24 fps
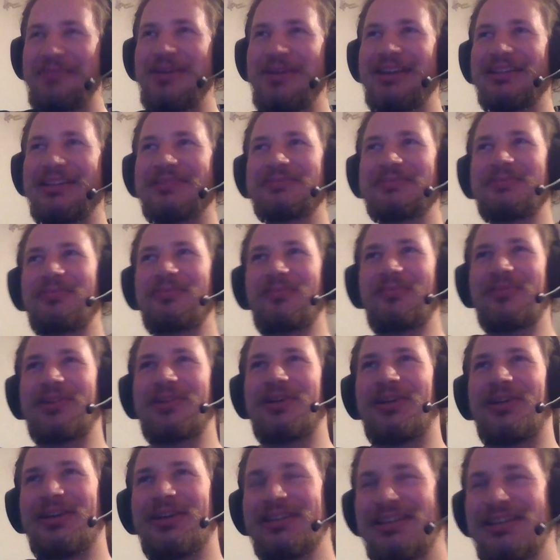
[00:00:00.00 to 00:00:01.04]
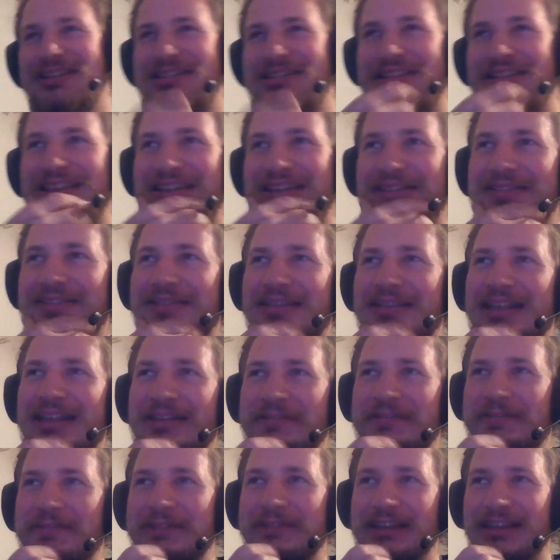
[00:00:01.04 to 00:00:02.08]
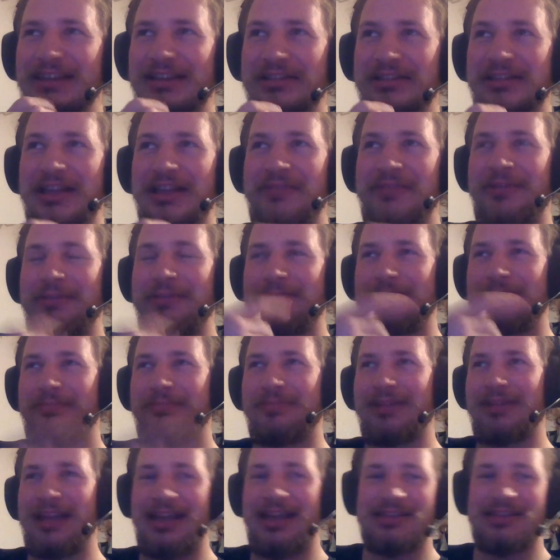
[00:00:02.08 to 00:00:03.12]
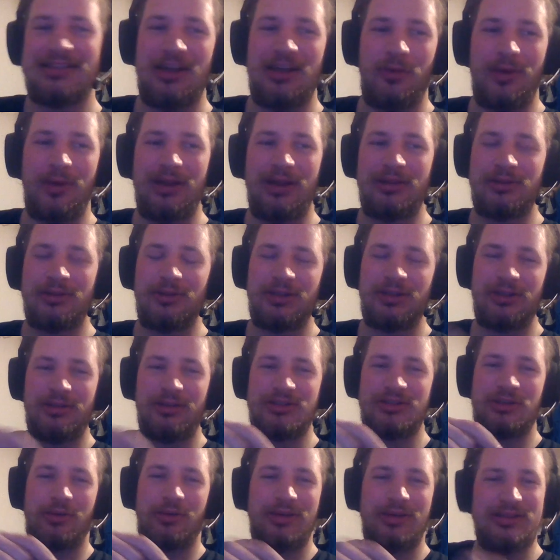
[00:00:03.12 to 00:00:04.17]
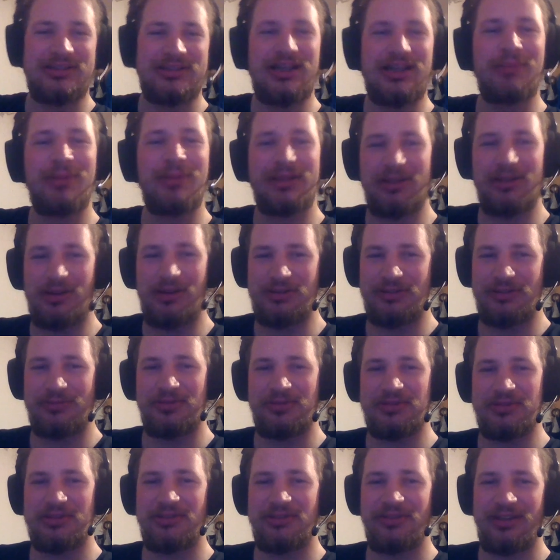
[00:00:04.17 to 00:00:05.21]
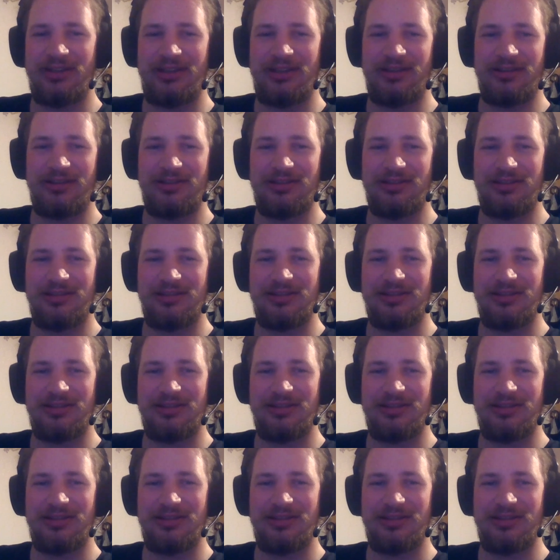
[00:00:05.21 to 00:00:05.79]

mean, honestly, in Finland, every place I went to, there was always somebody also from Slovenia.